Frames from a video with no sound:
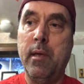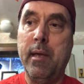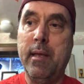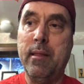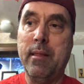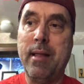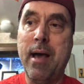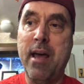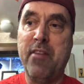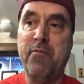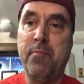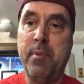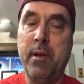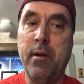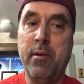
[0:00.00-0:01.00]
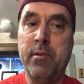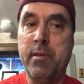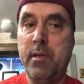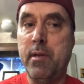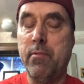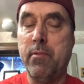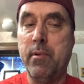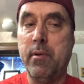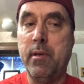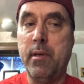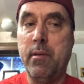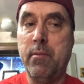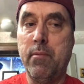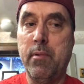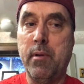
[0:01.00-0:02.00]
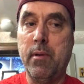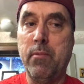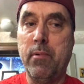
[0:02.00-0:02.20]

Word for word: a lot of beer to get really, really,